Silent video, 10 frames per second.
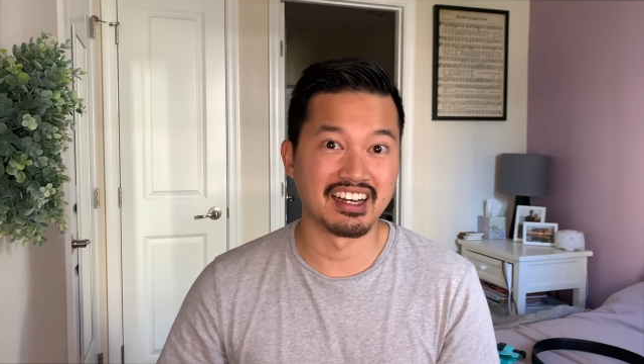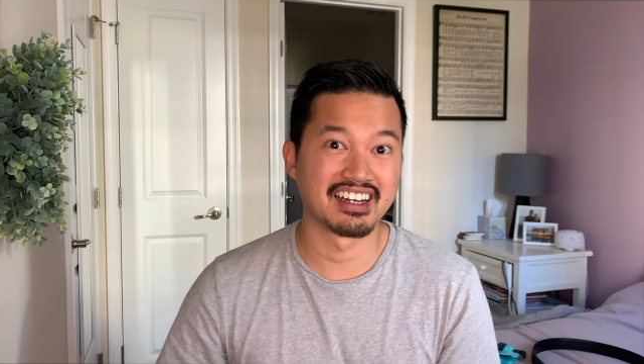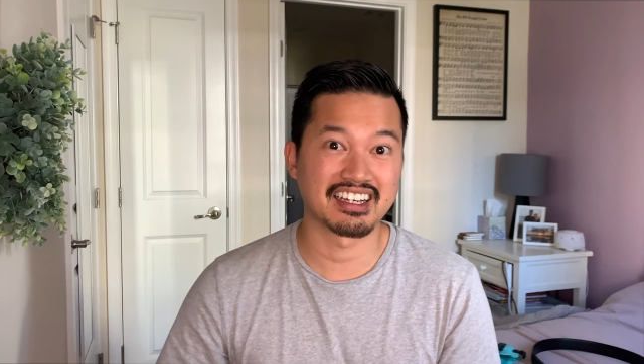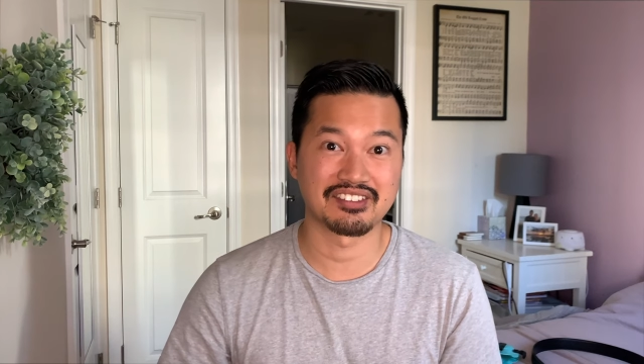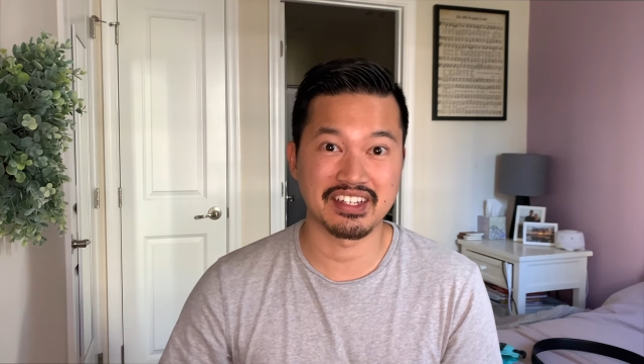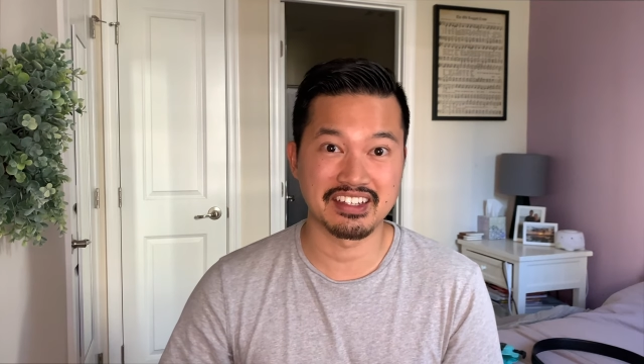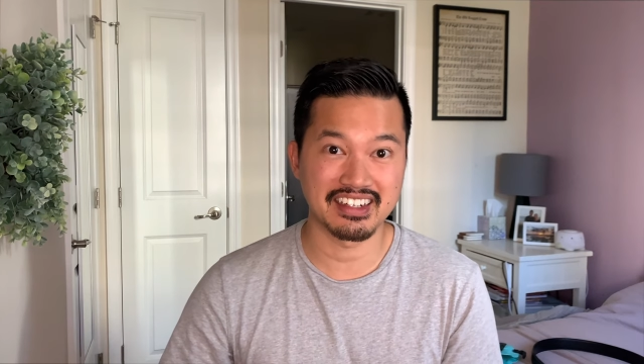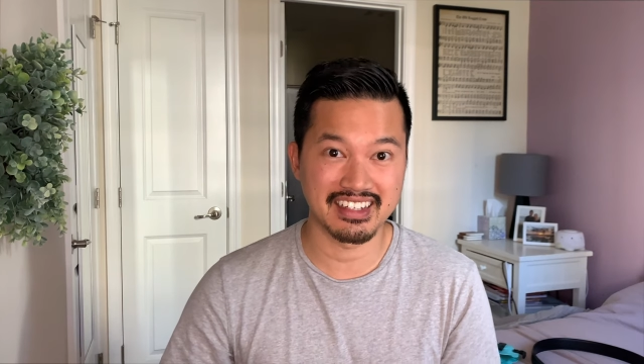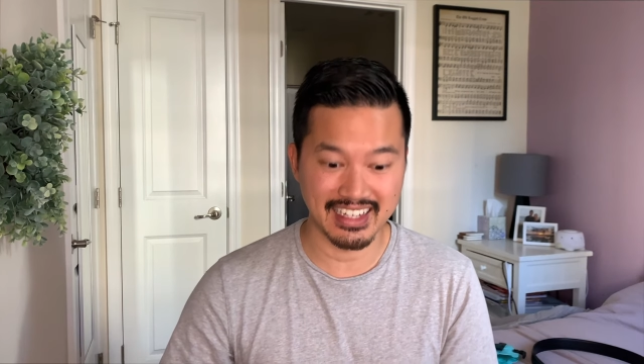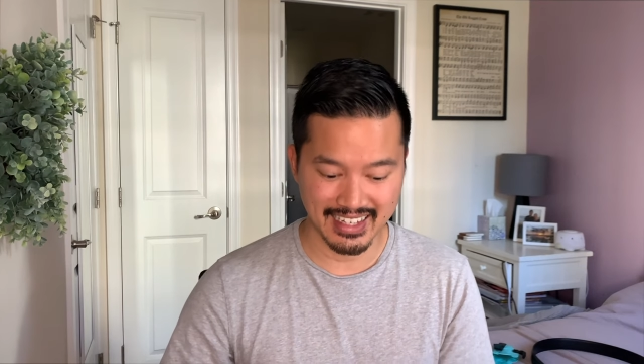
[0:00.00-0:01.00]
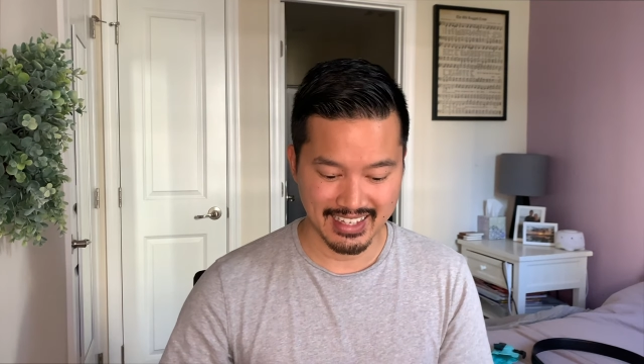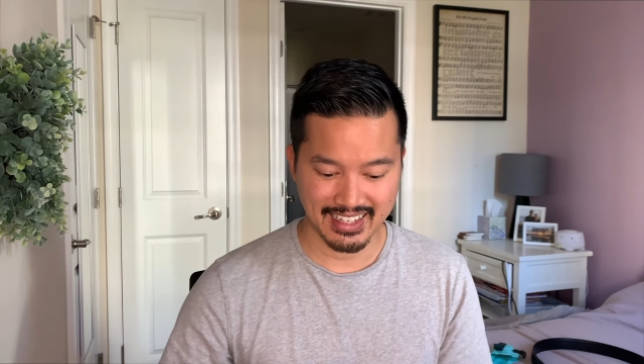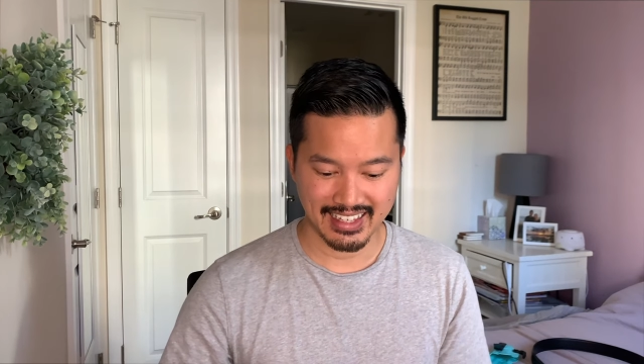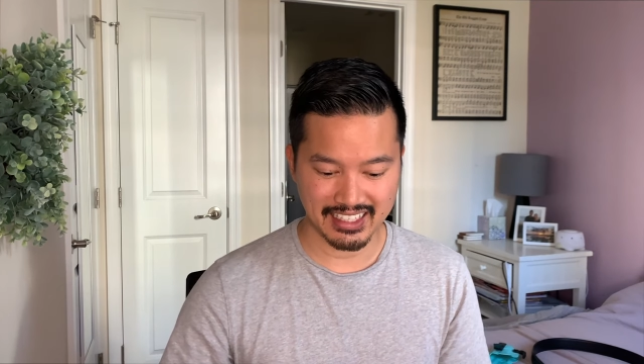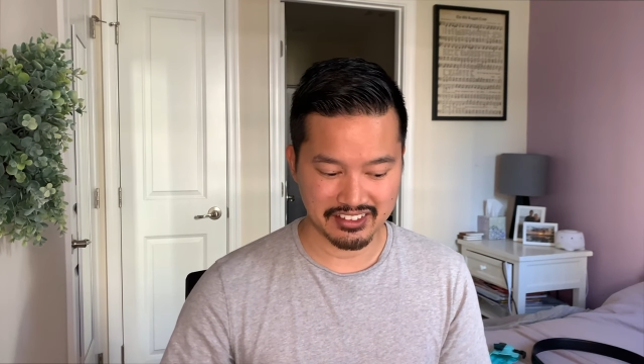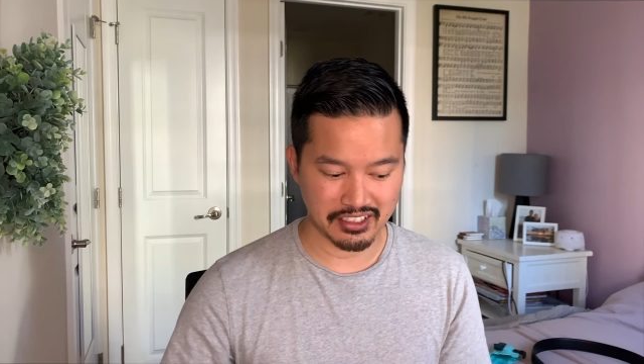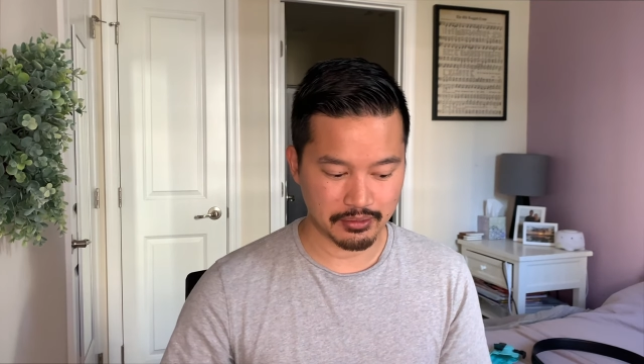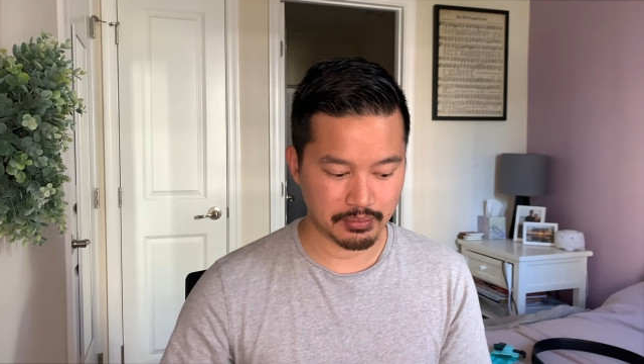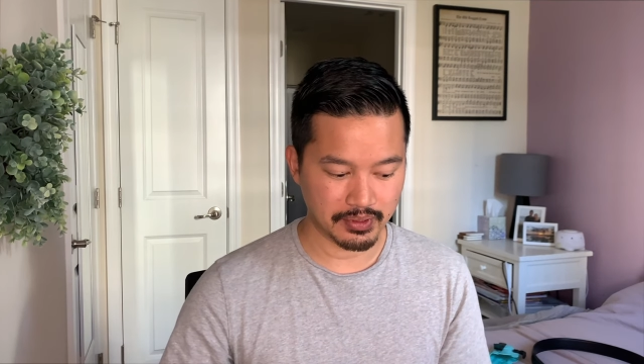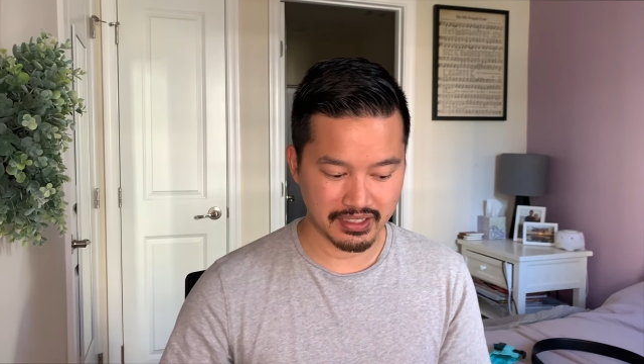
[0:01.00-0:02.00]
I got my gun and
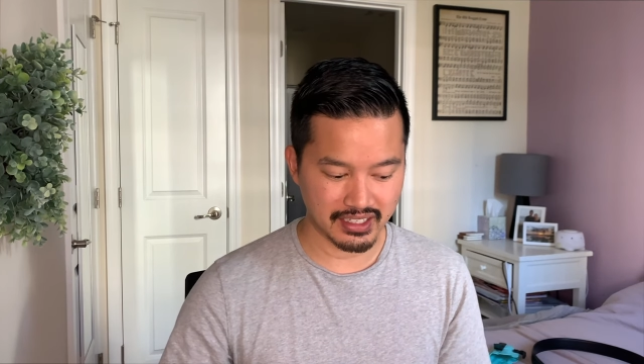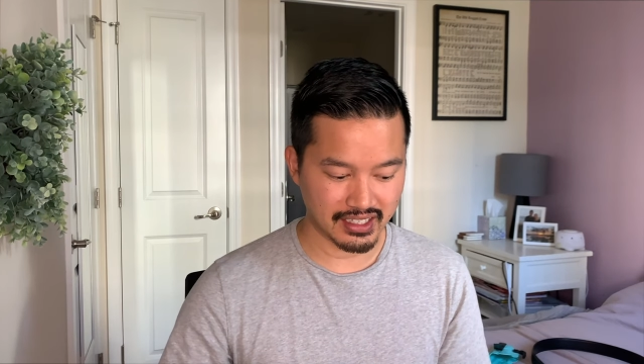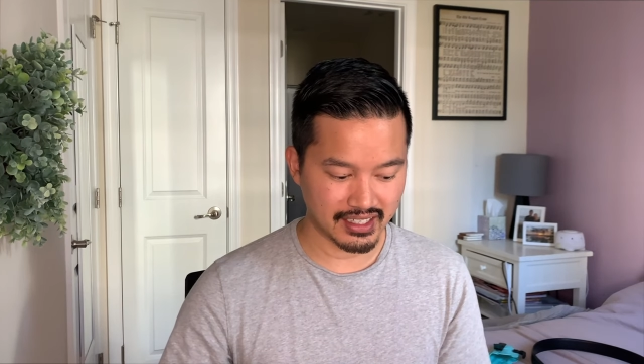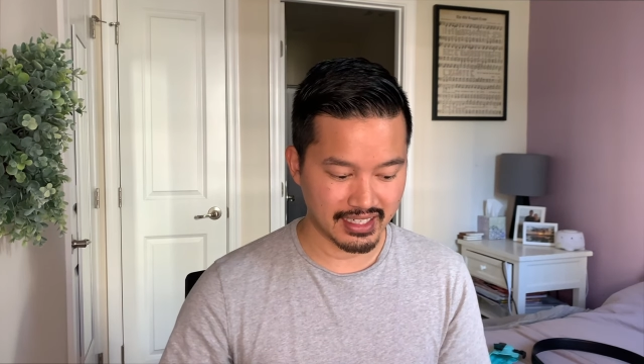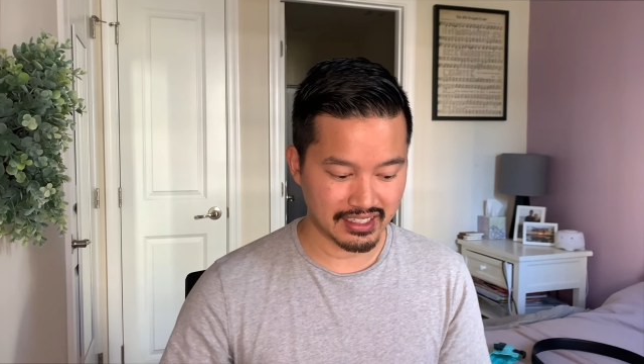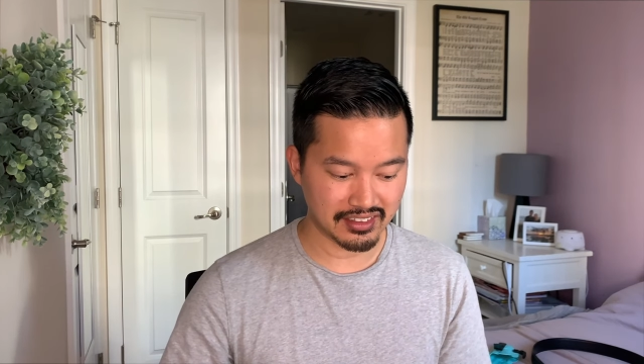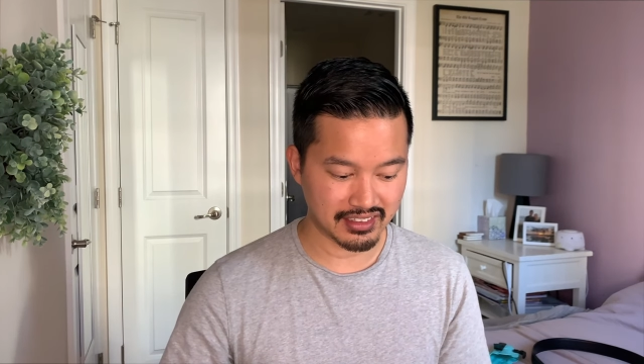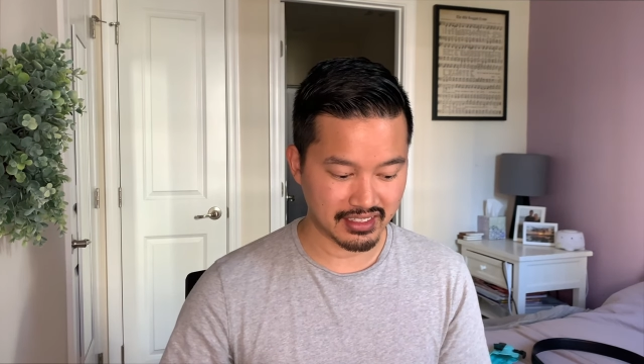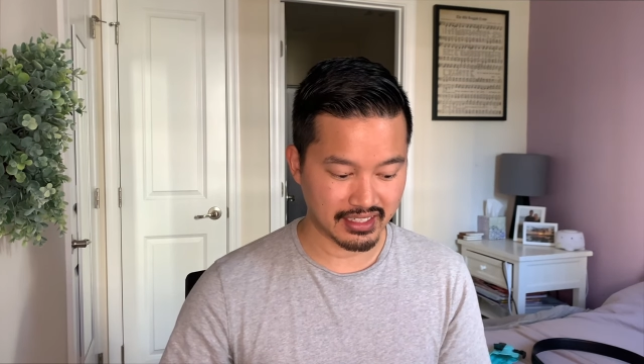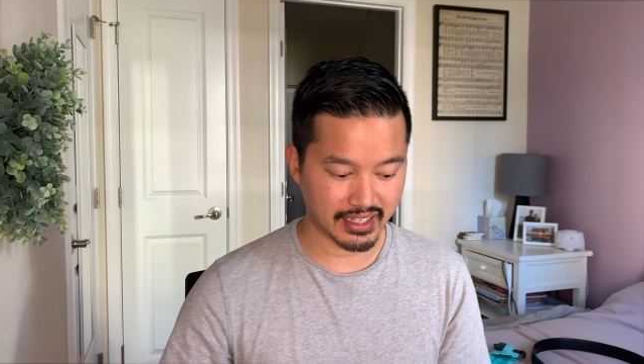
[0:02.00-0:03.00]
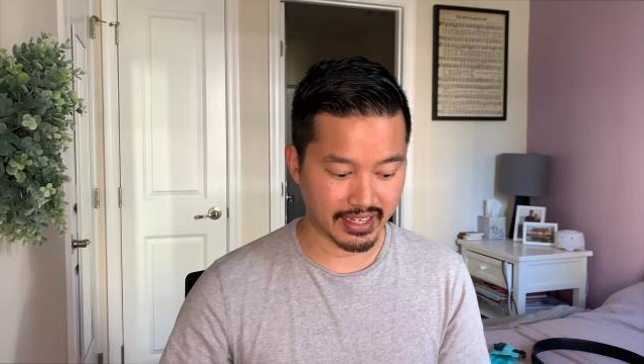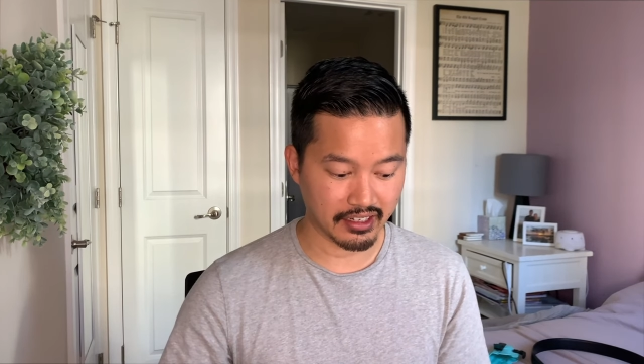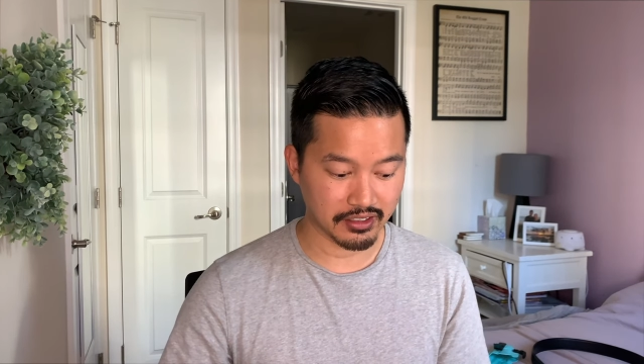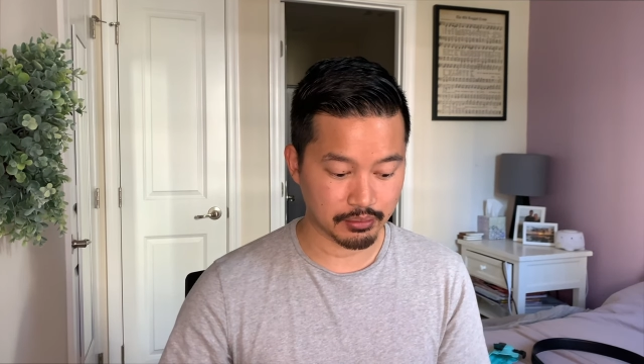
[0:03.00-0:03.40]
uh, put it on and see how